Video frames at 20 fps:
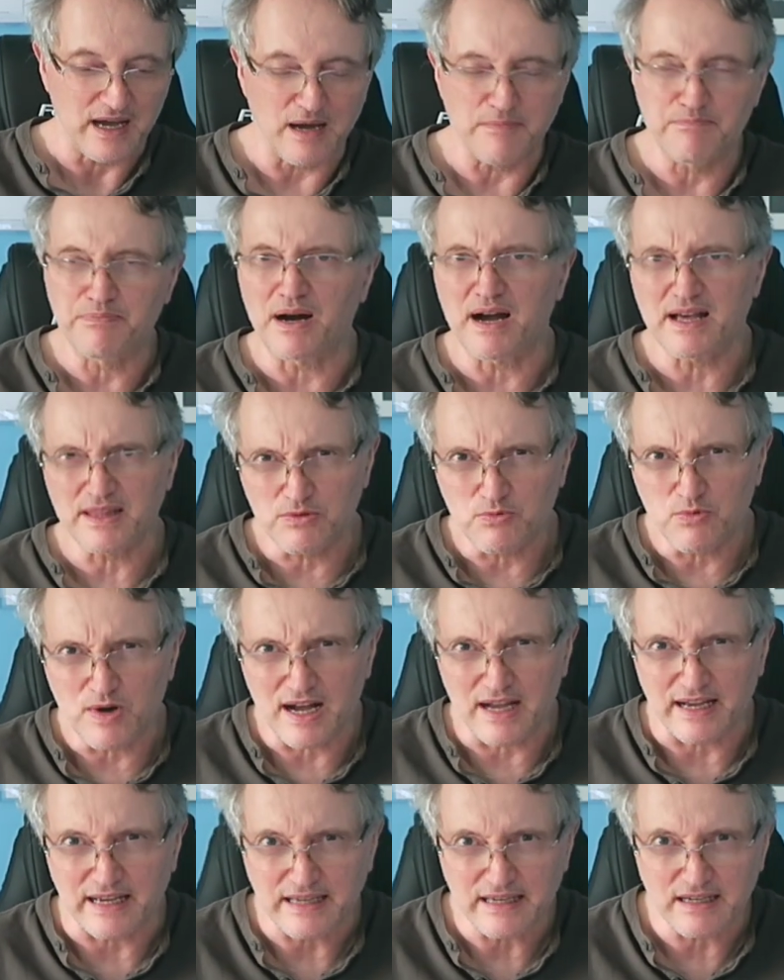By the
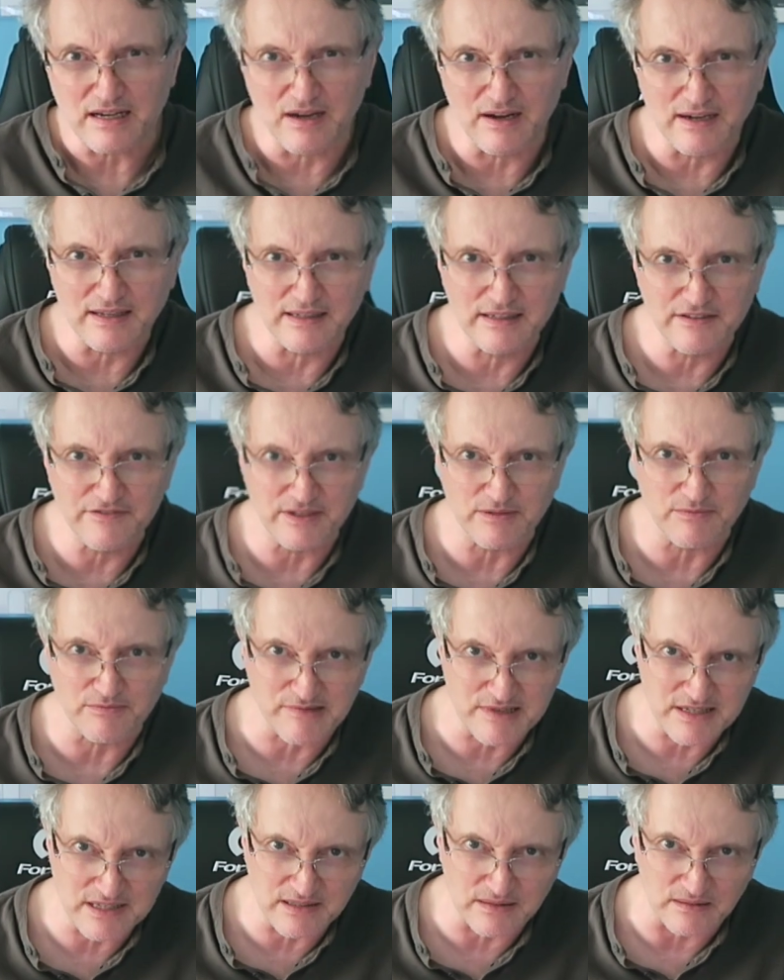way, I live in
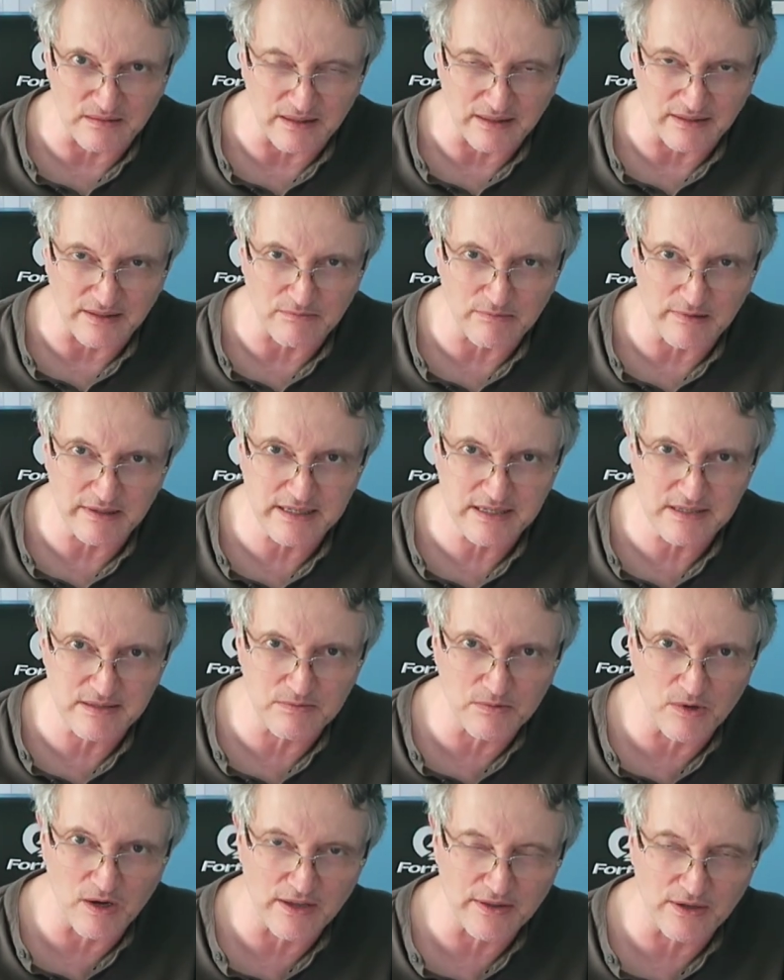Brazil, and the
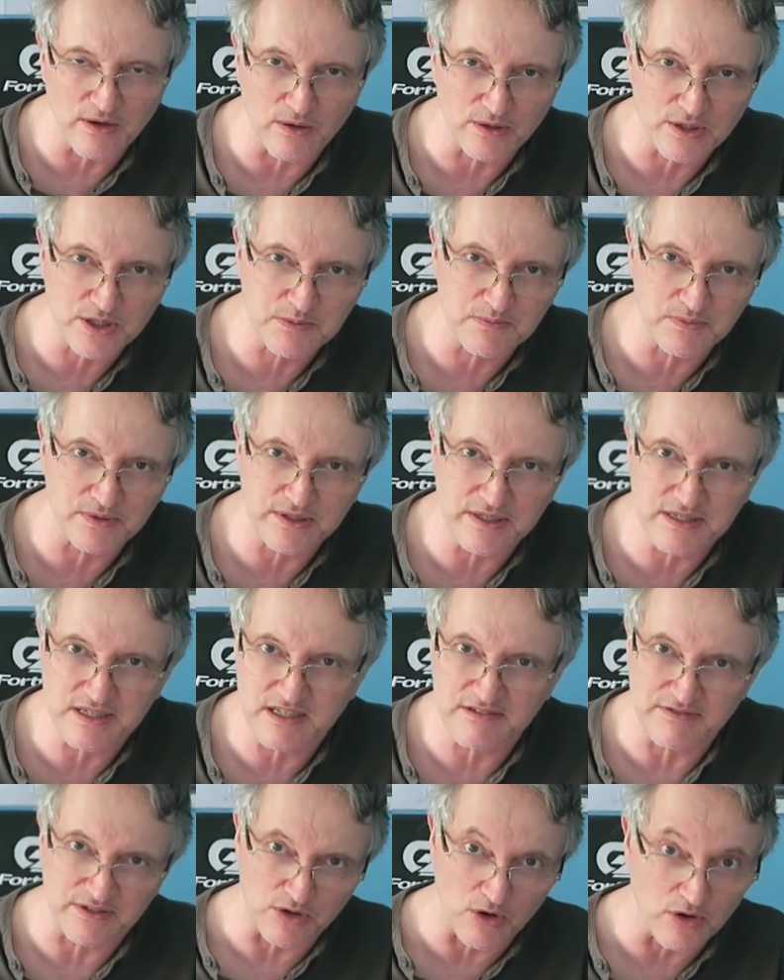reason why the hotspot
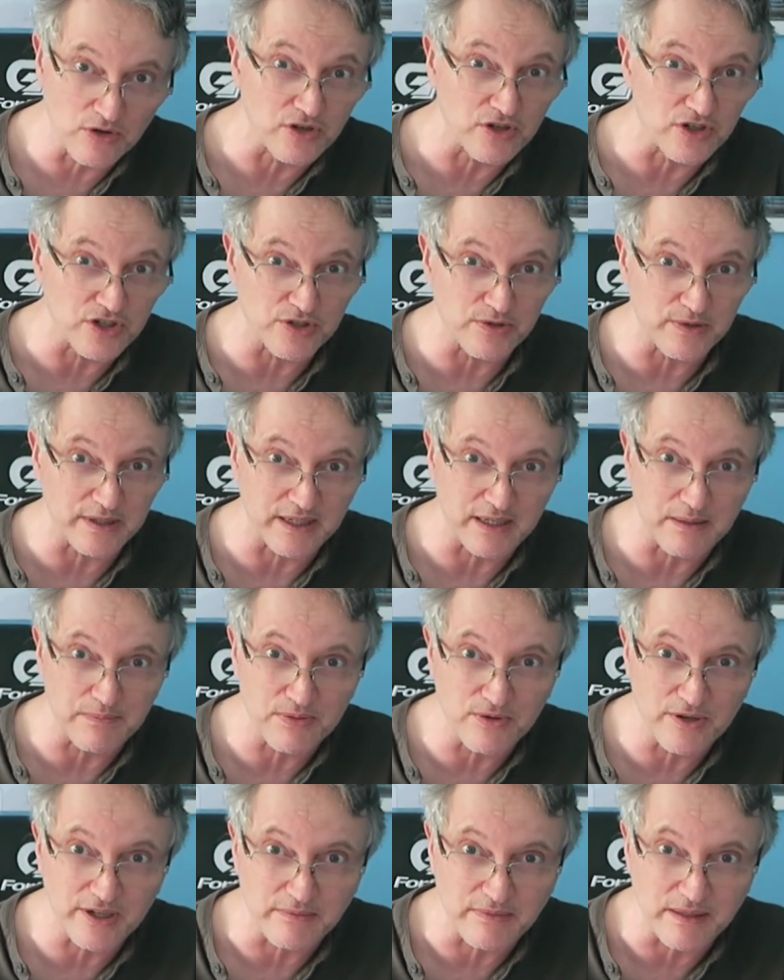is even on during an
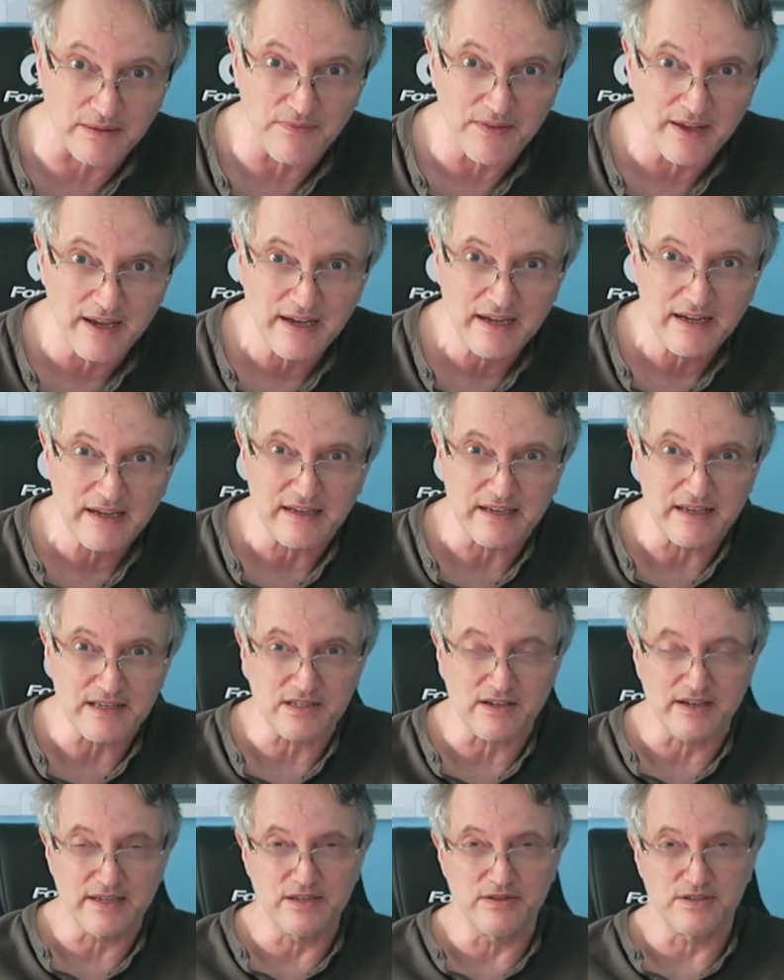appointment
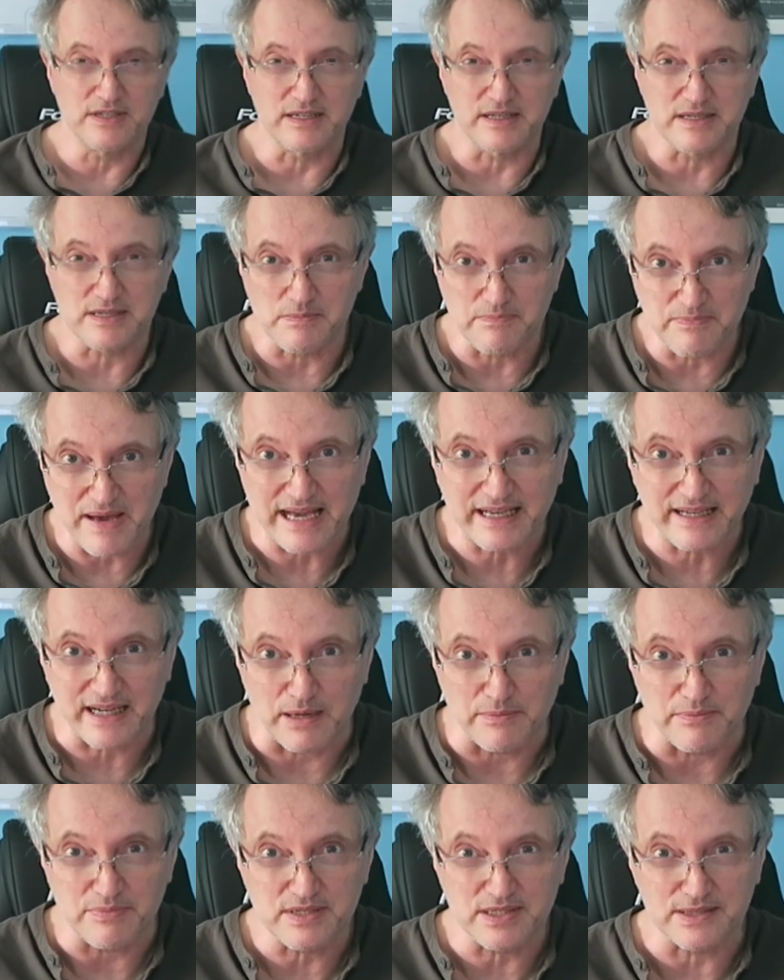is I use it as a
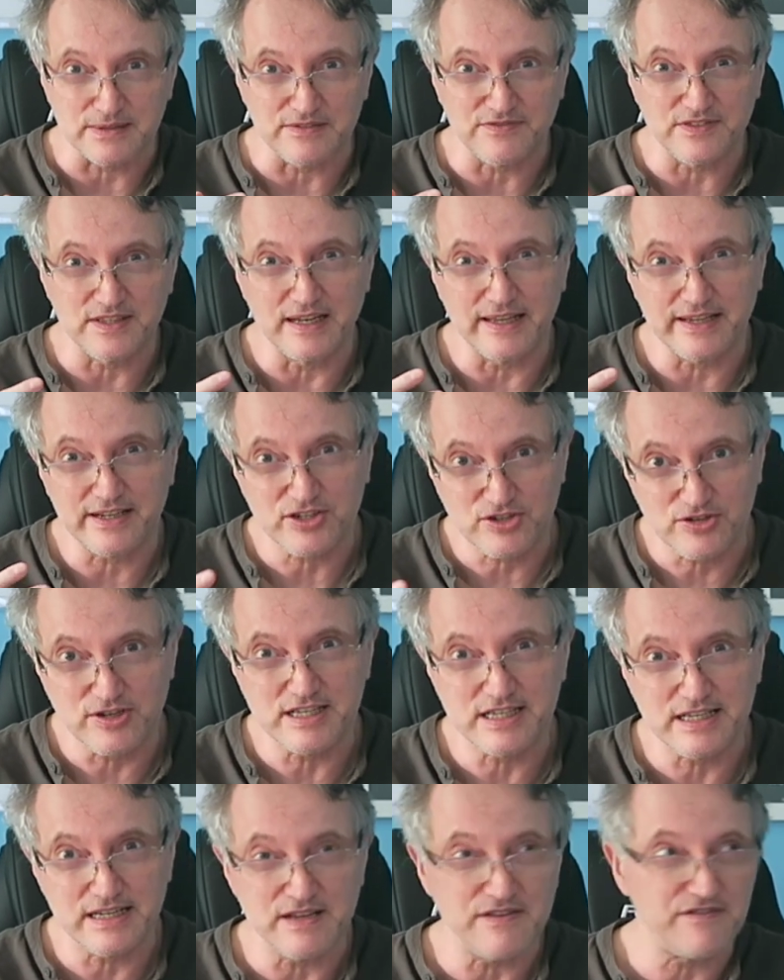backup. So if the
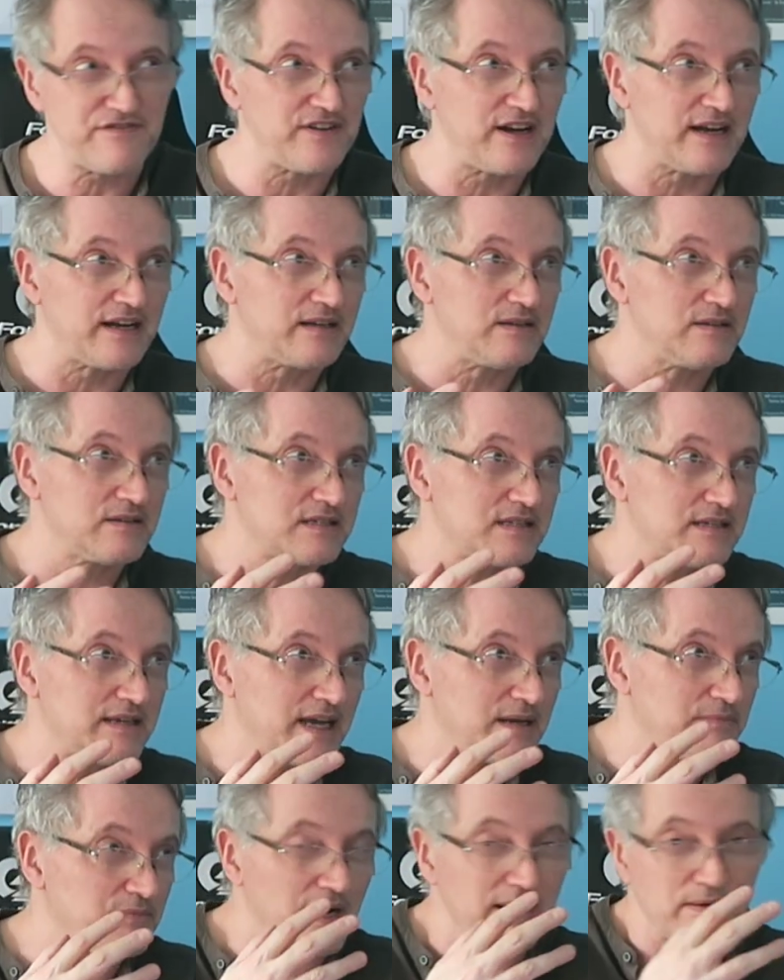electricity
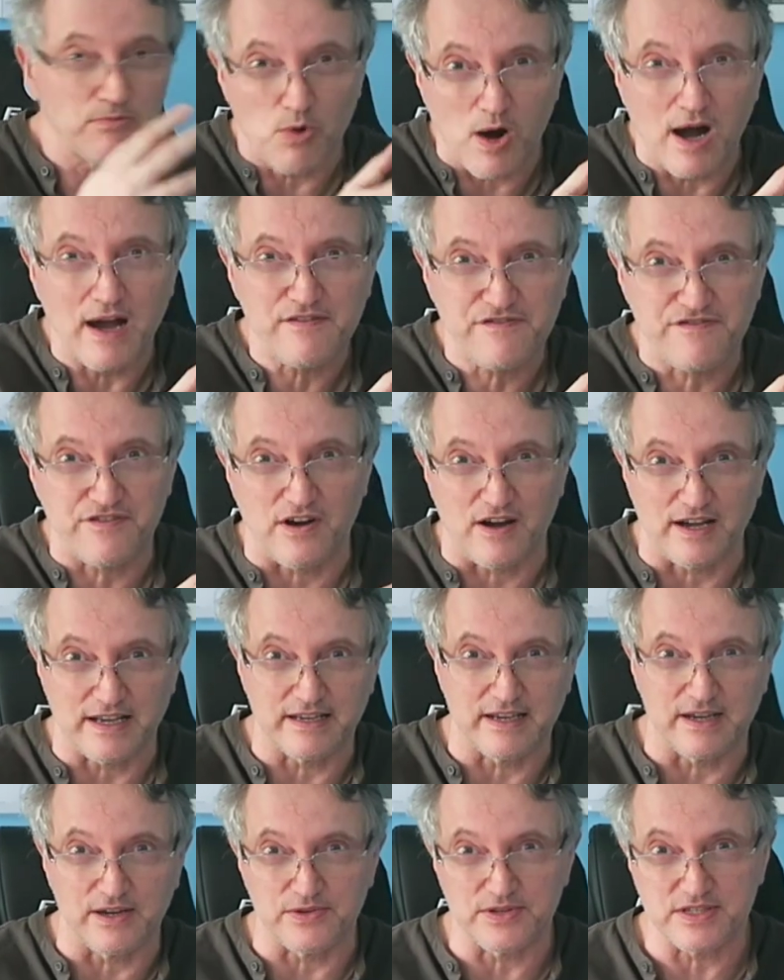fails and my
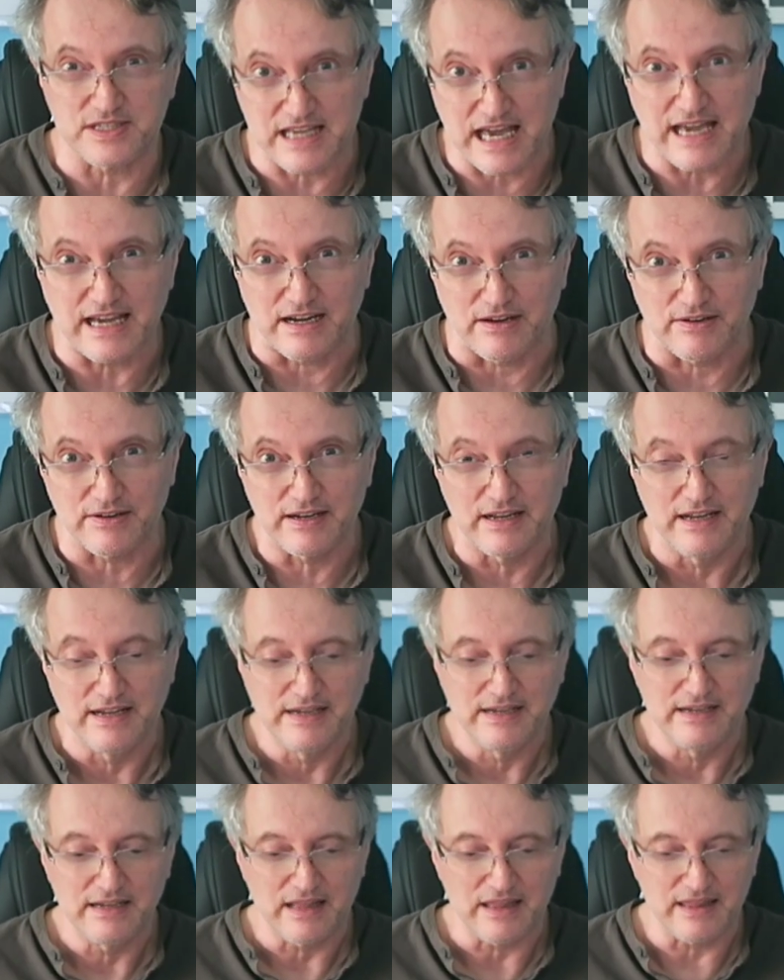Wi-Fi goes down,
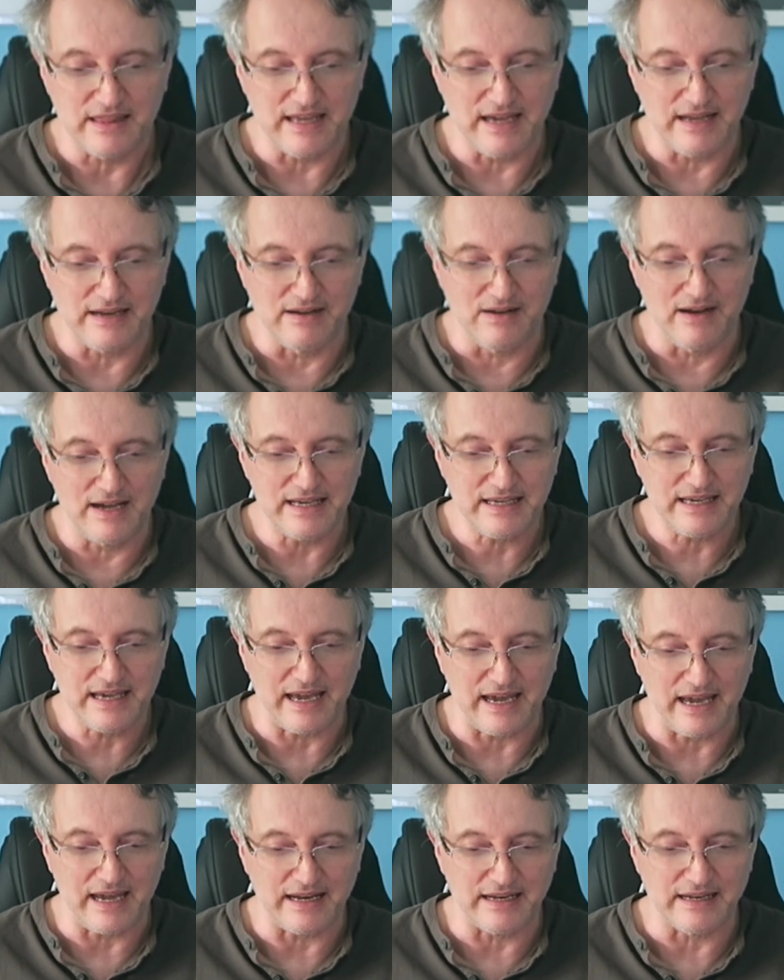then I
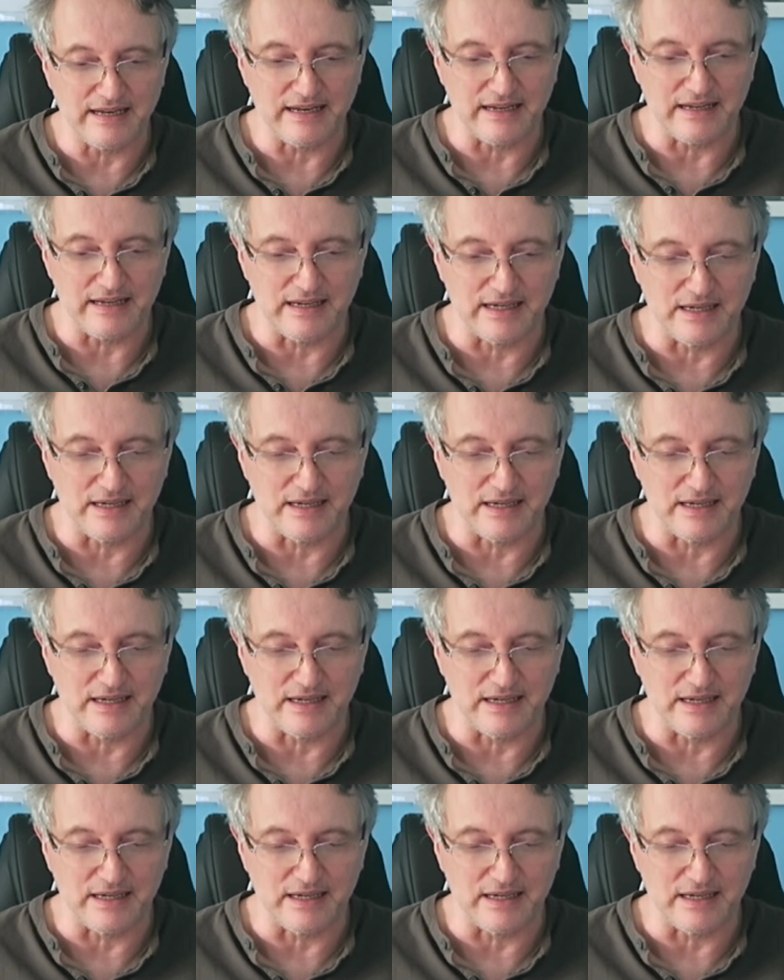can